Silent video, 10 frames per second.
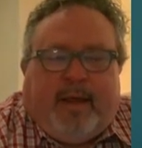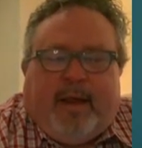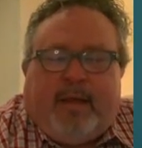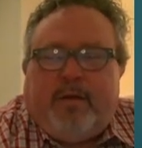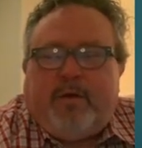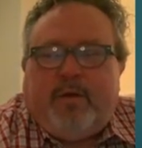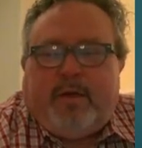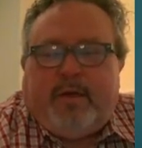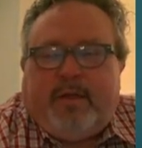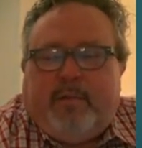And they're
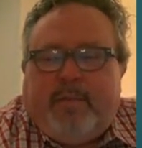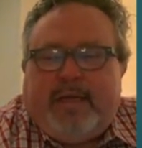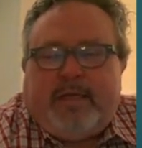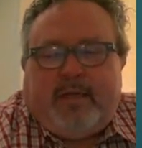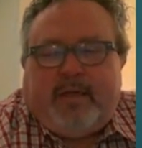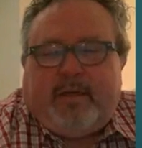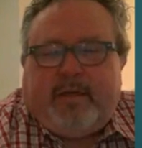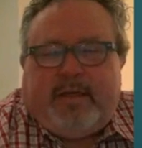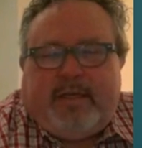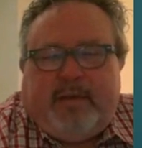doing the
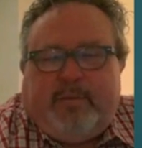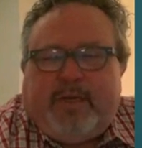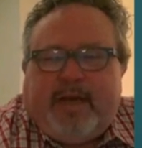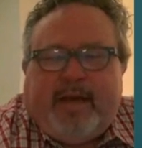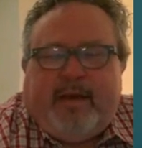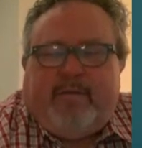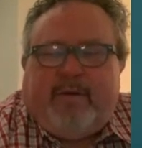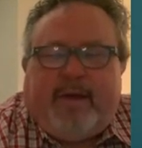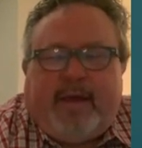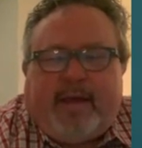amazing deep dive
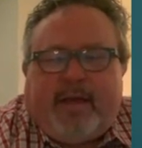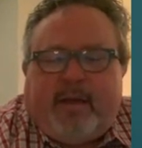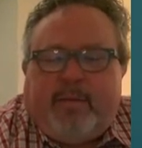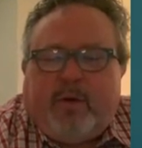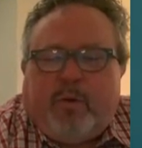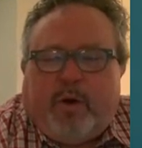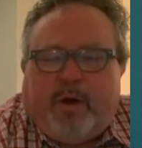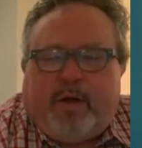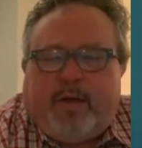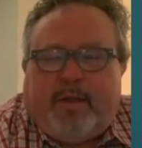academic
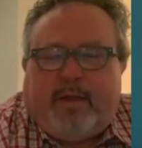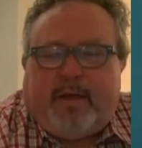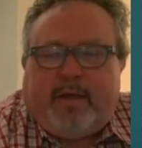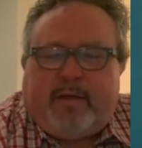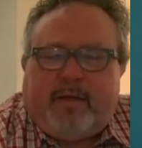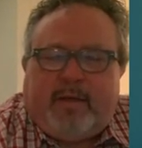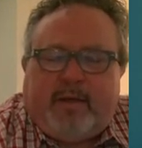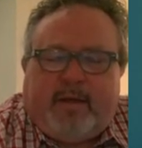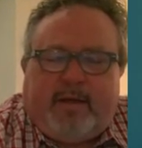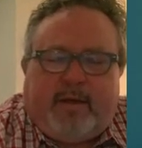work that
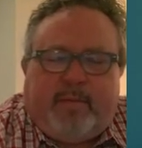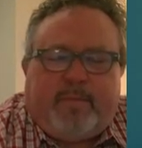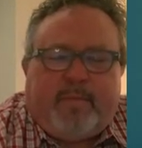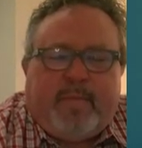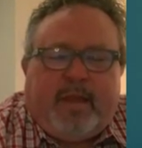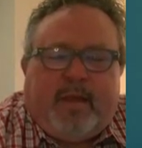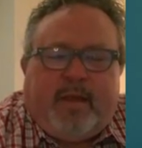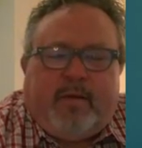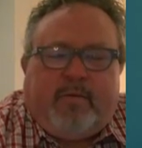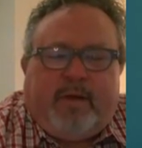
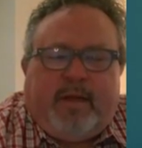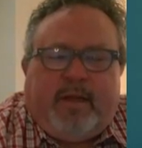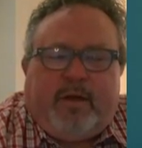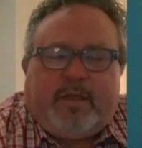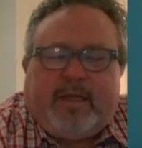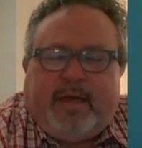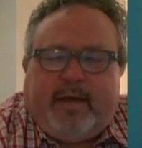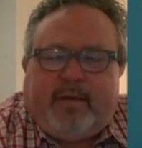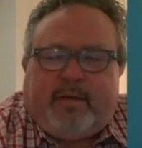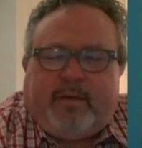really looks
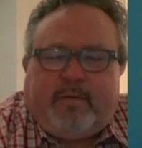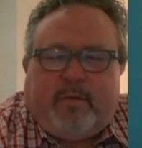at